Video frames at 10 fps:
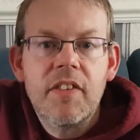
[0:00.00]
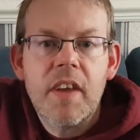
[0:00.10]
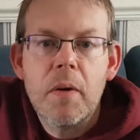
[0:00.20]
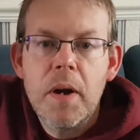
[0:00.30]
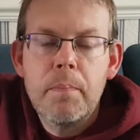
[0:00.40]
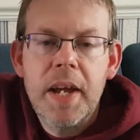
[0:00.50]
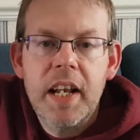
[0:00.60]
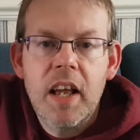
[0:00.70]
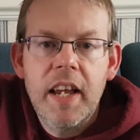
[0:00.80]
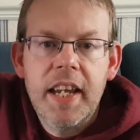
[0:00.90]
So, a
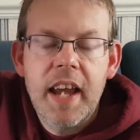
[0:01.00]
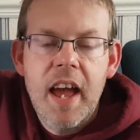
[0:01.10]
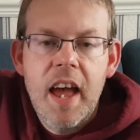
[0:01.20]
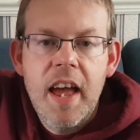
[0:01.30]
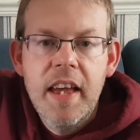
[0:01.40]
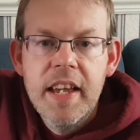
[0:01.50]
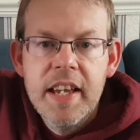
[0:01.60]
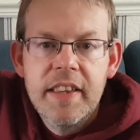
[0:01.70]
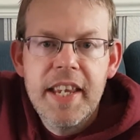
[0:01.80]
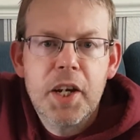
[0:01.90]
bit like uh,
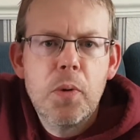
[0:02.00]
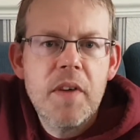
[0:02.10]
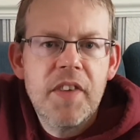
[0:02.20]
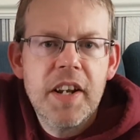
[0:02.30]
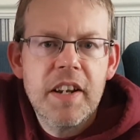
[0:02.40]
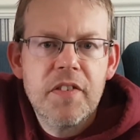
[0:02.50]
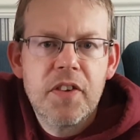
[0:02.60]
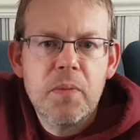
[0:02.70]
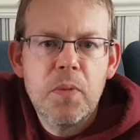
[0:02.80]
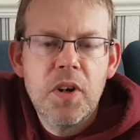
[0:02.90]
the equivalent of
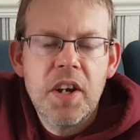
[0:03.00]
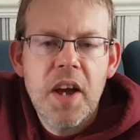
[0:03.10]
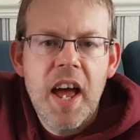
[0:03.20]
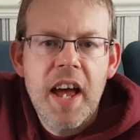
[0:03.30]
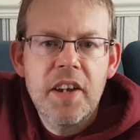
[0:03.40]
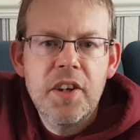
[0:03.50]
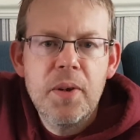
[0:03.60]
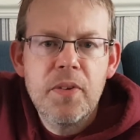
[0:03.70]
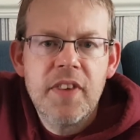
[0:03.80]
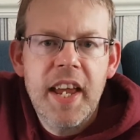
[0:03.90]
someone uh,
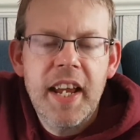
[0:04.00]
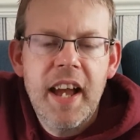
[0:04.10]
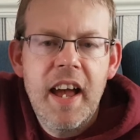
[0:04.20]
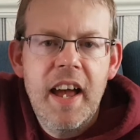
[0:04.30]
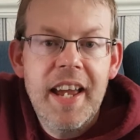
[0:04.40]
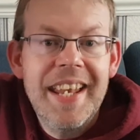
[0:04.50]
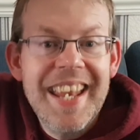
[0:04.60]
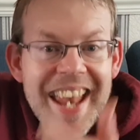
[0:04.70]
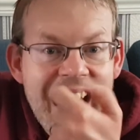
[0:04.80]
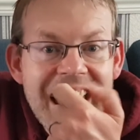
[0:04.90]
using uh, an
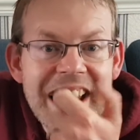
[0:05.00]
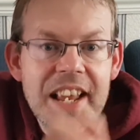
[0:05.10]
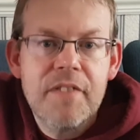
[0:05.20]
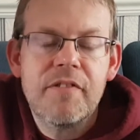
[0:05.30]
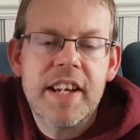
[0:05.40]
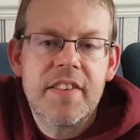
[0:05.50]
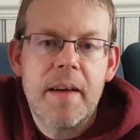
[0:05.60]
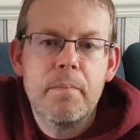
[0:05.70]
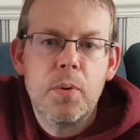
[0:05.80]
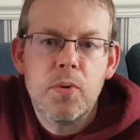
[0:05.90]
inhaler, for
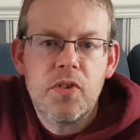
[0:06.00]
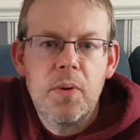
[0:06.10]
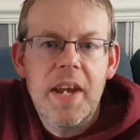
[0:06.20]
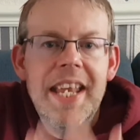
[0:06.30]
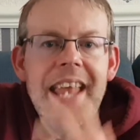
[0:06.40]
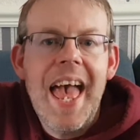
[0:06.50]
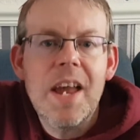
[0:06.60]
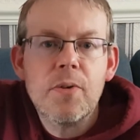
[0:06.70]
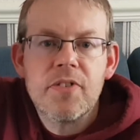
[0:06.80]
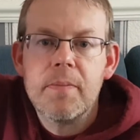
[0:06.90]
example, to
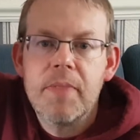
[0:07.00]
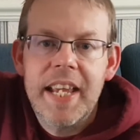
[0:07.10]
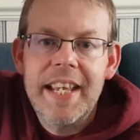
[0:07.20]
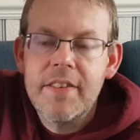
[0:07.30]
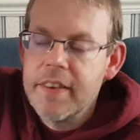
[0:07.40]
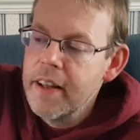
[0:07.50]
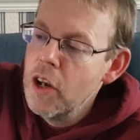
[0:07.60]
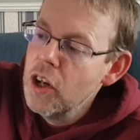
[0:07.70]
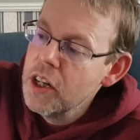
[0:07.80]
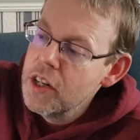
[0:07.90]
inhale something into the
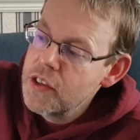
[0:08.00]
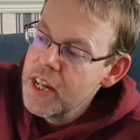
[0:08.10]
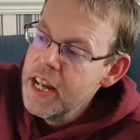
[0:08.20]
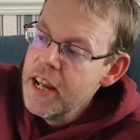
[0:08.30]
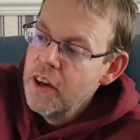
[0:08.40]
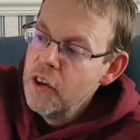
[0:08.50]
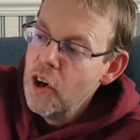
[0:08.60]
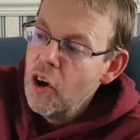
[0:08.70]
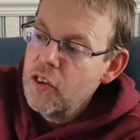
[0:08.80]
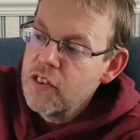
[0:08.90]
lungs.
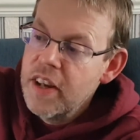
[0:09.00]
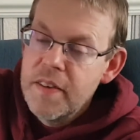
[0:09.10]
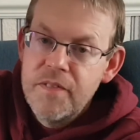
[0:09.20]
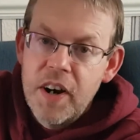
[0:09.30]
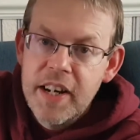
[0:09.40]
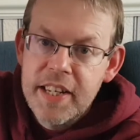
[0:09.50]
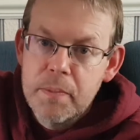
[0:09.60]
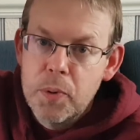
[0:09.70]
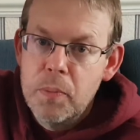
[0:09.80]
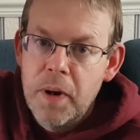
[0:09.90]
Not
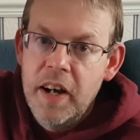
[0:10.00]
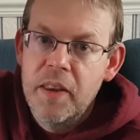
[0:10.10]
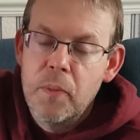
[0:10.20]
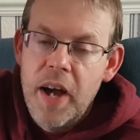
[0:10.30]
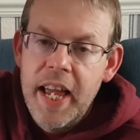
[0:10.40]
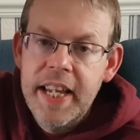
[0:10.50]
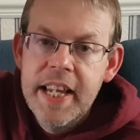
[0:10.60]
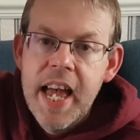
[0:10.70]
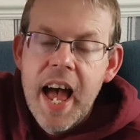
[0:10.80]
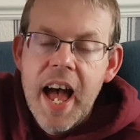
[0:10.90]
advisable, by the way.
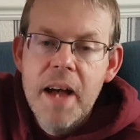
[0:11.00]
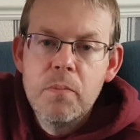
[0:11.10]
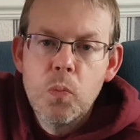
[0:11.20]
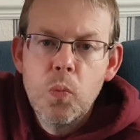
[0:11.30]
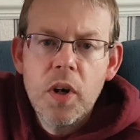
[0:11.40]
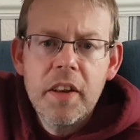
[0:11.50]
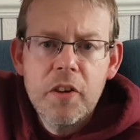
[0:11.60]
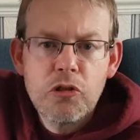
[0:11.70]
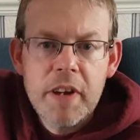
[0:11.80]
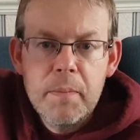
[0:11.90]
Um, one of
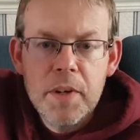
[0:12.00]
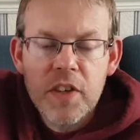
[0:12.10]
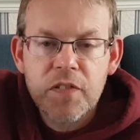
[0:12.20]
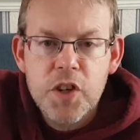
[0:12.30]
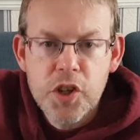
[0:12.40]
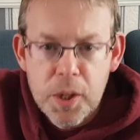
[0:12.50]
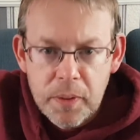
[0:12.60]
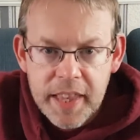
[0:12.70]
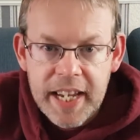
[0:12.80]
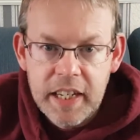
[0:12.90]
the treatments for
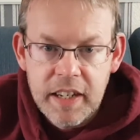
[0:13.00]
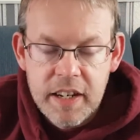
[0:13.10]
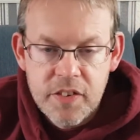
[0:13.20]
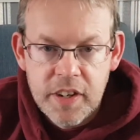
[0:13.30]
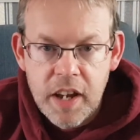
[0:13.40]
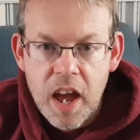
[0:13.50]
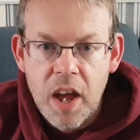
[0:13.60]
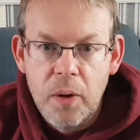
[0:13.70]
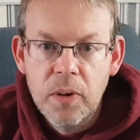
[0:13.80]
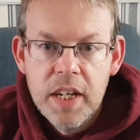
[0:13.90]
toothache years
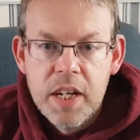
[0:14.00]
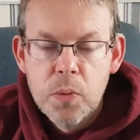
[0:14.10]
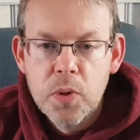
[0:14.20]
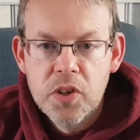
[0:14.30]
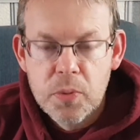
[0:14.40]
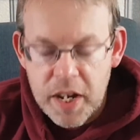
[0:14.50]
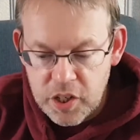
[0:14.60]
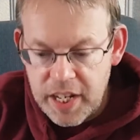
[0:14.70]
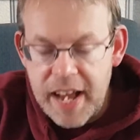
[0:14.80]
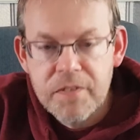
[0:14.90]
ago was to
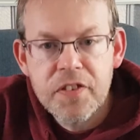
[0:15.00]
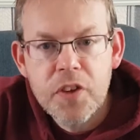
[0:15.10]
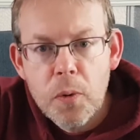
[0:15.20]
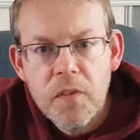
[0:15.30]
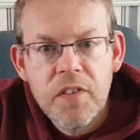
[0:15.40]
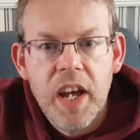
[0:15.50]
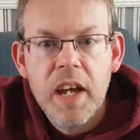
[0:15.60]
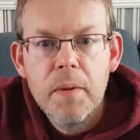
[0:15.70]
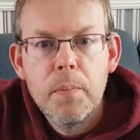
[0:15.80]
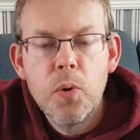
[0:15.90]
actually have sulfur
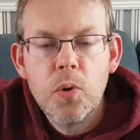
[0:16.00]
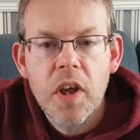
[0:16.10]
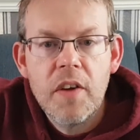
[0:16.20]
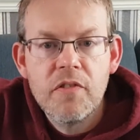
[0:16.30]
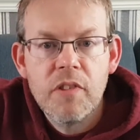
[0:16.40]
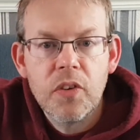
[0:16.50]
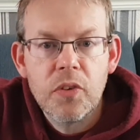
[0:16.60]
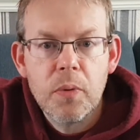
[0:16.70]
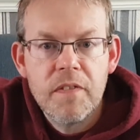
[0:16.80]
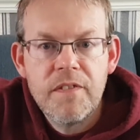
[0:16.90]
poured over
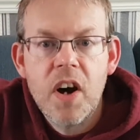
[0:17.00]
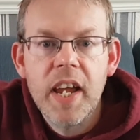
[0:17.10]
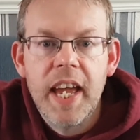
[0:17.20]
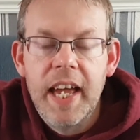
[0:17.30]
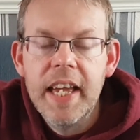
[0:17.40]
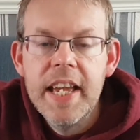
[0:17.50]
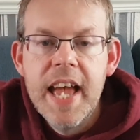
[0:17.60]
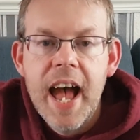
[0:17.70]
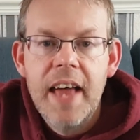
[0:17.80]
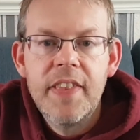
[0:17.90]
onto a fire
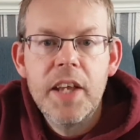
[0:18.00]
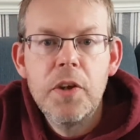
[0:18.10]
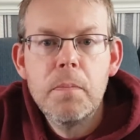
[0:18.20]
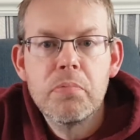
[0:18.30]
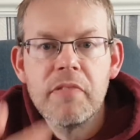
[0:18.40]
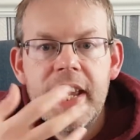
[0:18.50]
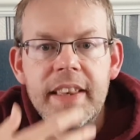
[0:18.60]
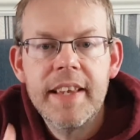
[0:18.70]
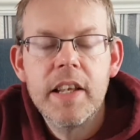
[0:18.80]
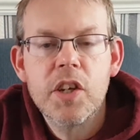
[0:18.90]
and then you
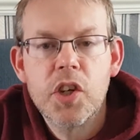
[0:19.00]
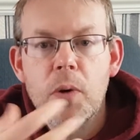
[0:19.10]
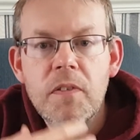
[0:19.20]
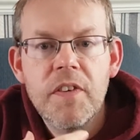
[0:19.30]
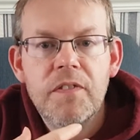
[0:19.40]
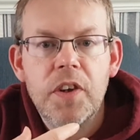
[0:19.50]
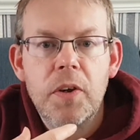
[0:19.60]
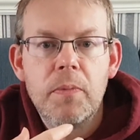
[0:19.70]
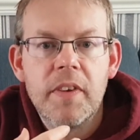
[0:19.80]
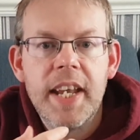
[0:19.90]
breathe in the sulfur
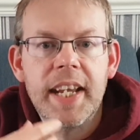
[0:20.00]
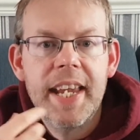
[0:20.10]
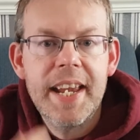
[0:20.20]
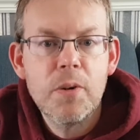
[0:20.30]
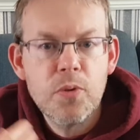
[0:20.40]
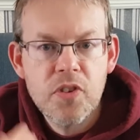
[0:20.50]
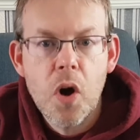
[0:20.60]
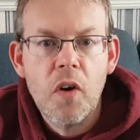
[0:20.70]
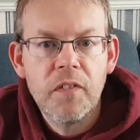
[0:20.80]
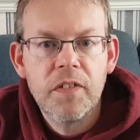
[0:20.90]
fumes and it kills
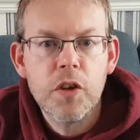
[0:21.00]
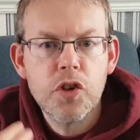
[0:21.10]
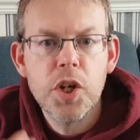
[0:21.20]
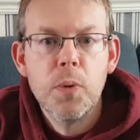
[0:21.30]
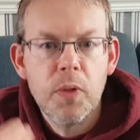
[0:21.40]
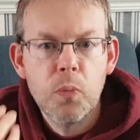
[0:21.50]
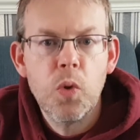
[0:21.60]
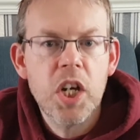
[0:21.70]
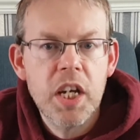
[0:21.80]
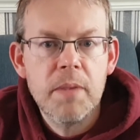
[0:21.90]
off the tooth
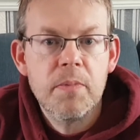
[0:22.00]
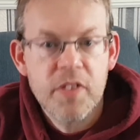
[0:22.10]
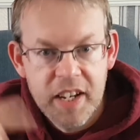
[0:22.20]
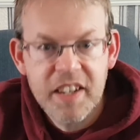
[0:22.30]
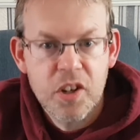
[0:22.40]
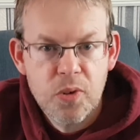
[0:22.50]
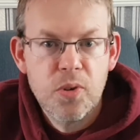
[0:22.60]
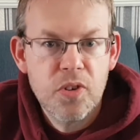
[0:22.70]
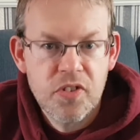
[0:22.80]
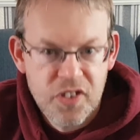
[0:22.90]
worms that
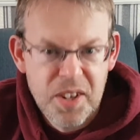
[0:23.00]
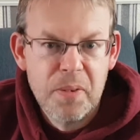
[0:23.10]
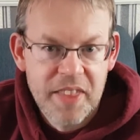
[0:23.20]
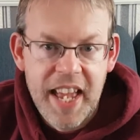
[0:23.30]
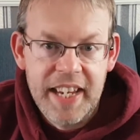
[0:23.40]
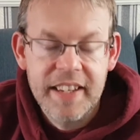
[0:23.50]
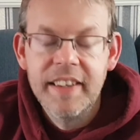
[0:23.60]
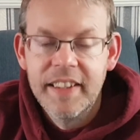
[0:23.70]
cause toothache.